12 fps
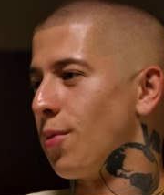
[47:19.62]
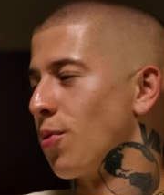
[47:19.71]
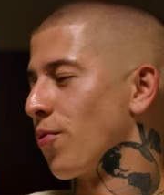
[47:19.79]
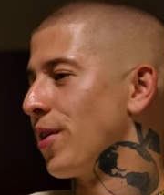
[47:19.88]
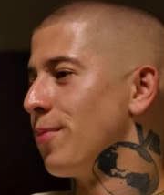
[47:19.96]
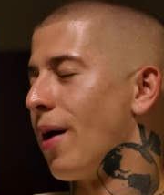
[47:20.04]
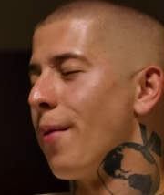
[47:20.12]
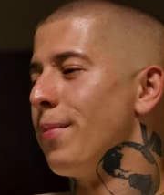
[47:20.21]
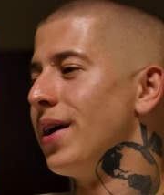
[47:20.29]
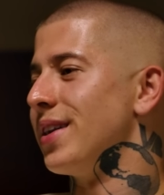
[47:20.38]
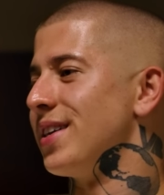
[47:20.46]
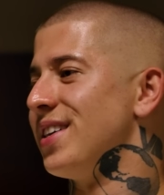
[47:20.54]
I would read about
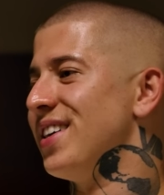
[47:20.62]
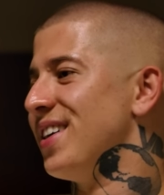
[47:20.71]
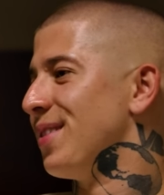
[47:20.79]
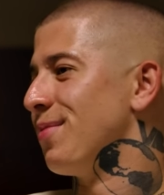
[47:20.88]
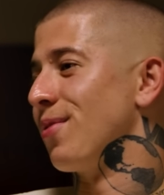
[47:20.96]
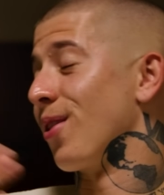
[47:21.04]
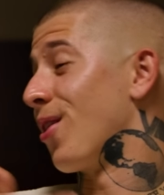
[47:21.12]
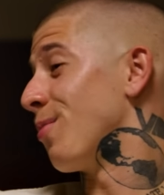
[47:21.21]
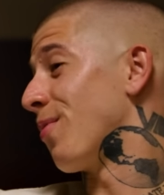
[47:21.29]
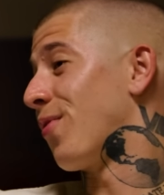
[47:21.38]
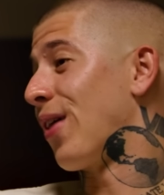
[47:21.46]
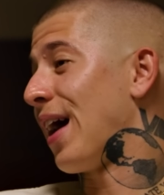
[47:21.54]
money long
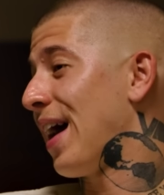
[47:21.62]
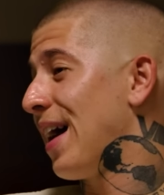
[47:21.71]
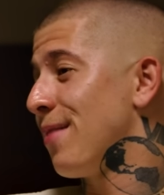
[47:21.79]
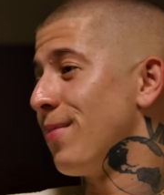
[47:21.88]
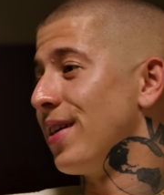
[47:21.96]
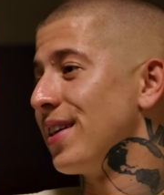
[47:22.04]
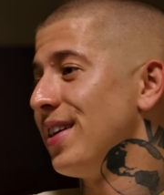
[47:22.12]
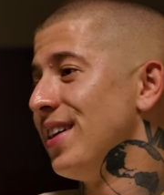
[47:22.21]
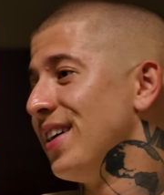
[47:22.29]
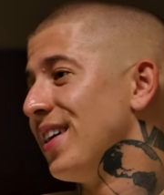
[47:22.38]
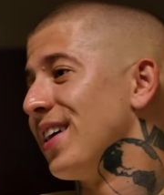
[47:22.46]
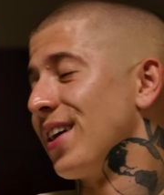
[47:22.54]
before I had money,
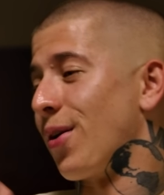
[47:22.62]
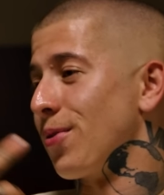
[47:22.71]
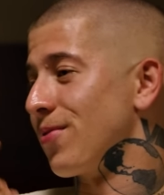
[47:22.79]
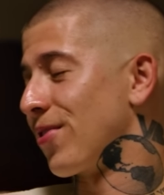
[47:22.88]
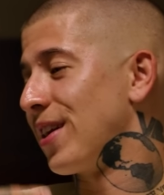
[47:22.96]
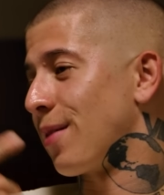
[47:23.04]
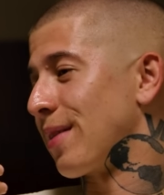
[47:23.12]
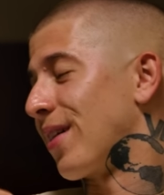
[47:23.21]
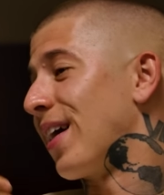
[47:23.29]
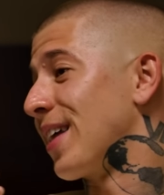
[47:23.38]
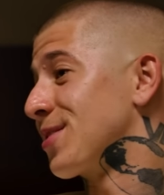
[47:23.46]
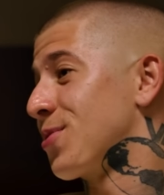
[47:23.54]
and I would read, I'm like,
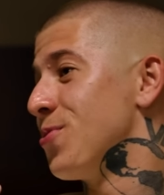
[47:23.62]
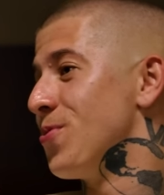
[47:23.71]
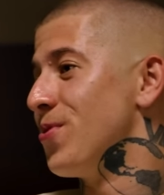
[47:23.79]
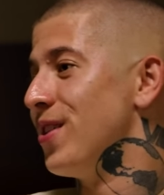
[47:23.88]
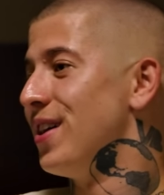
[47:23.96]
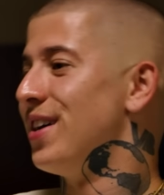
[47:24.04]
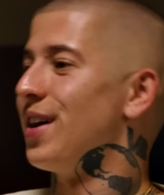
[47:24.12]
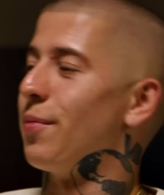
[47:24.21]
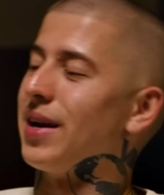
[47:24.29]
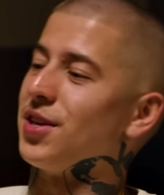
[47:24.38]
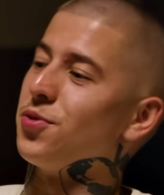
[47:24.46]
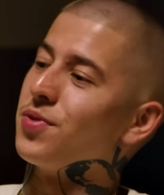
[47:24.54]
all right, that's cool,
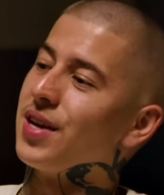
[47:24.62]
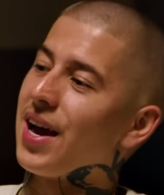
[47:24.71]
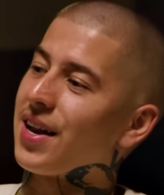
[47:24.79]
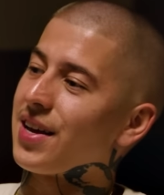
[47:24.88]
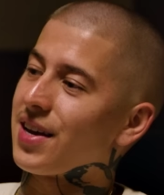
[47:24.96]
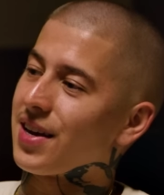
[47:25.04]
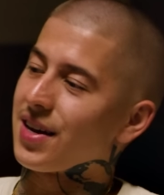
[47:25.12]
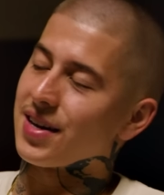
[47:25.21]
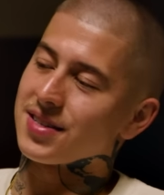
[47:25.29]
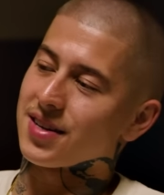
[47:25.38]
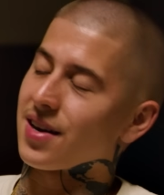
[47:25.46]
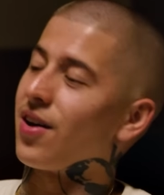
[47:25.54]
but then you get it, and
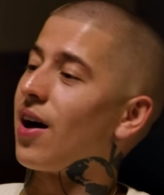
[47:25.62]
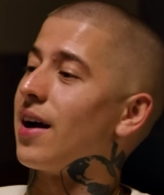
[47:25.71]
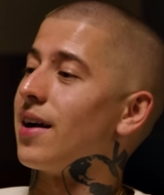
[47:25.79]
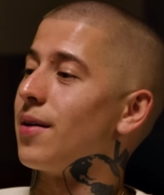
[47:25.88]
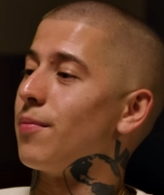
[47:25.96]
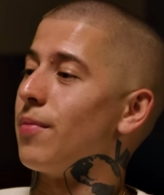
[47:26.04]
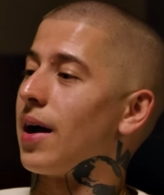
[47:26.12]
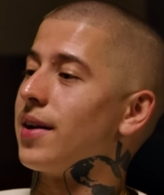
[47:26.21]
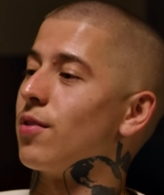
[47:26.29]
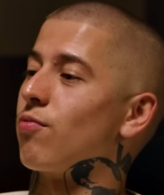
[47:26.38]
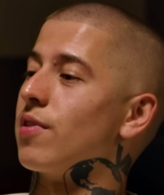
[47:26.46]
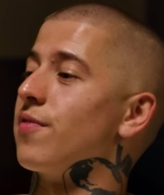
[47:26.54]
it's like, all right, I
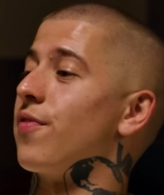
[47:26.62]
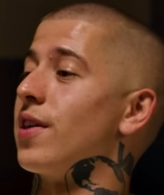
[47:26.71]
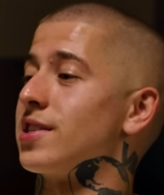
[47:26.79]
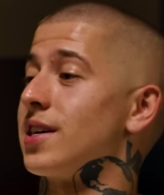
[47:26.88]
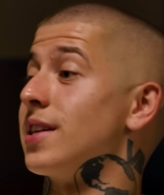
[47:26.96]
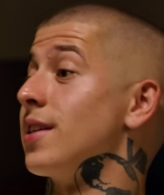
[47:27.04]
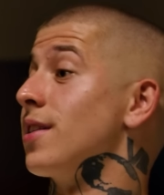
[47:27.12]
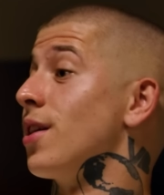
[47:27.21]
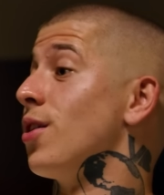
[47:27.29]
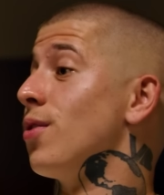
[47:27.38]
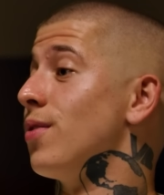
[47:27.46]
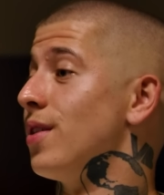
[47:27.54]
need a refresh, I need to
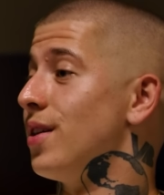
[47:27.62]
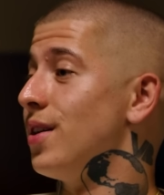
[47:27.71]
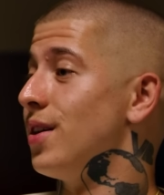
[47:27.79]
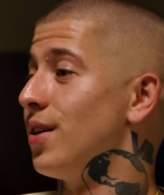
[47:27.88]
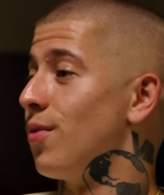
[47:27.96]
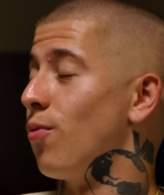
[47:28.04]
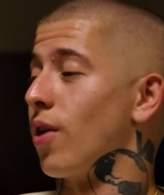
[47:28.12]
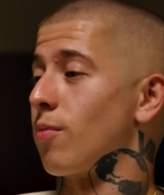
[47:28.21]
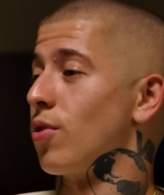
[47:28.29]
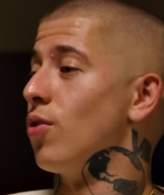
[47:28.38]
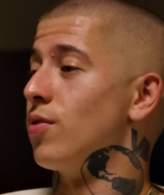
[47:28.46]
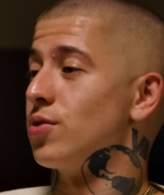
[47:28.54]
know what I'm
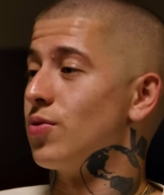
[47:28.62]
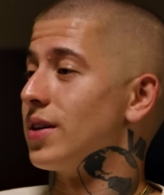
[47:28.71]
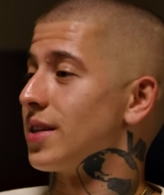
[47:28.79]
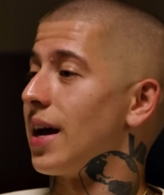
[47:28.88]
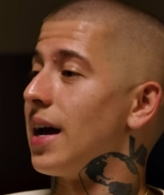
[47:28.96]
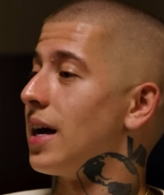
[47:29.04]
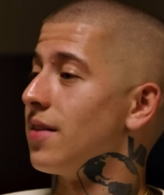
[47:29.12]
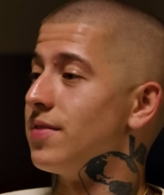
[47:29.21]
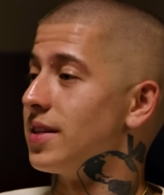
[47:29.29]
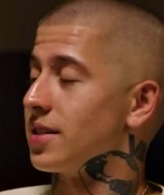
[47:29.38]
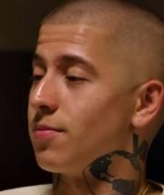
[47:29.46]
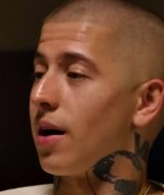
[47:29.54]
going through as I have
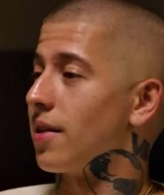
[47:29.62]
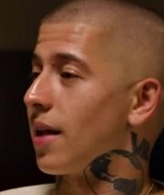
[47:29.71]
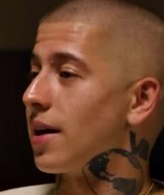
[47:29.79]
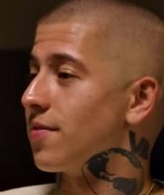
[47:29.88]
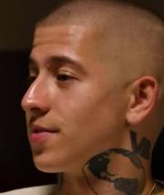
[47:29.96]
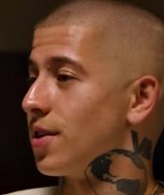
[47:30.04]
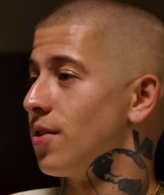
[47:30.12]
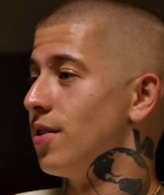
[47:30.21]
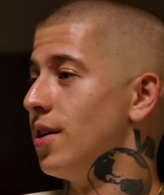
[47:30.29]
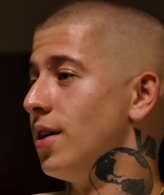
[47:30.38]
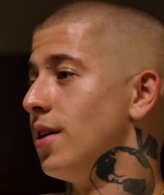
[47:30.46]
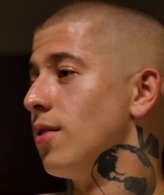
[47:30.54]
this in my life. So
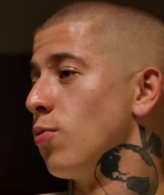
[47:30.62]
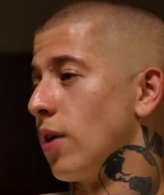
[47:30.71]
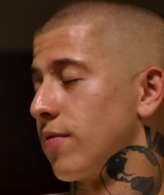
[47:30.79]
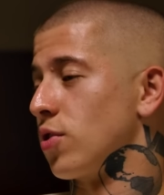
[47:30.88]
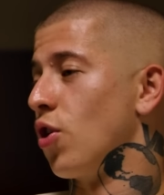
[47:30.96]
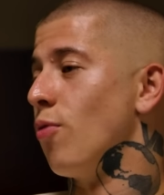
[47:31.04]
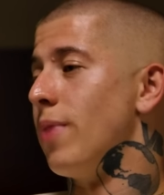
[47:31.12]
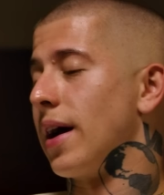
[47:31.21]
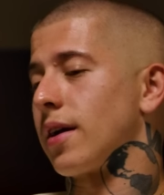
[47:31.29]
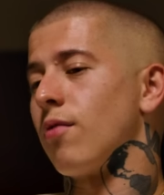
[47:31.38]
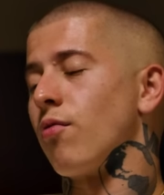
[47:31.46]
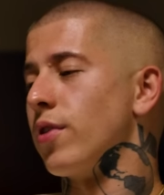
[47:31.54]
we'd have to go
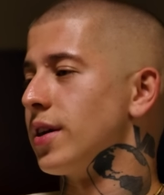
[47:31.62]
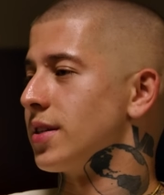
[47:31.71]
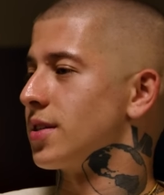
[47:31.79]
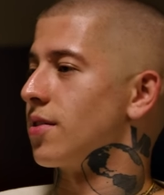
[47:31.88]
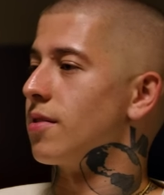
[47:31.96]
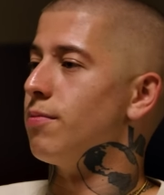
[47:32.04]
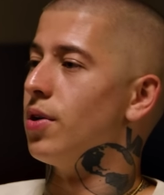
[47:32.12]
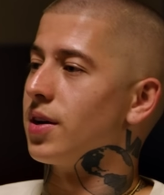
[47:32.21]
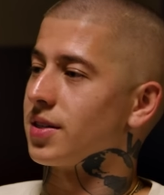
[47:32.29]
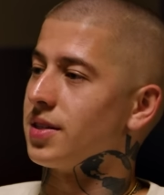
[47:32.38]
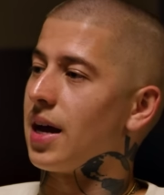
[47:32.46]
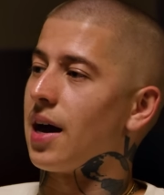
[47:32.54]
back and read certain
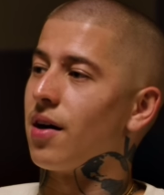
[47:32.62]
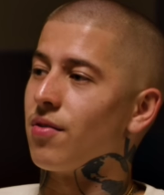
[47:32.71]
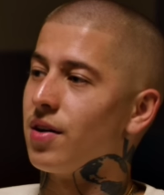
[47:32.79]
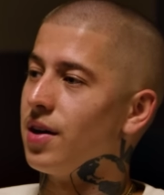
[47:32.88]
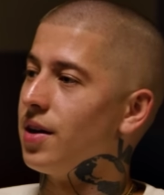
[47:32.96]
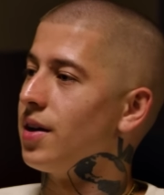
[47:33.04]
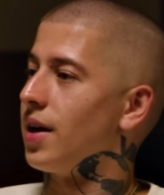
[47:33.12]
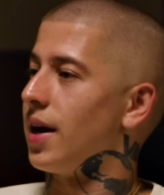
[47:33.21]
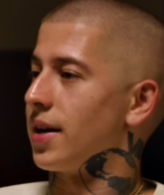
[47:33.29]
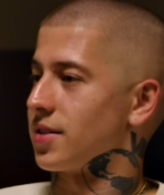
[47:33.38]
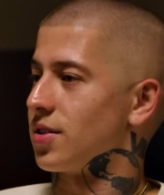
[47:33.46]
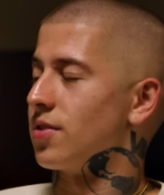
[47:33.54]
books now
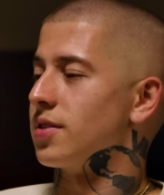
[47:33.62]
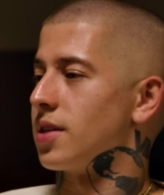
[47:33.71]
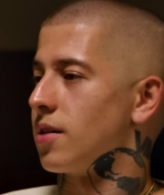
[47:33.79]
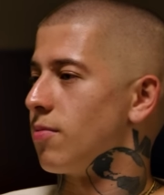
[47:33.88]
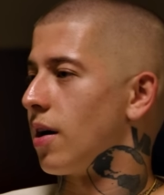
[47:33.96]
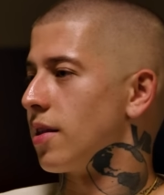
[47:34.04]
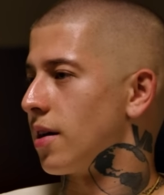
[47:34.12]
at a certain time in my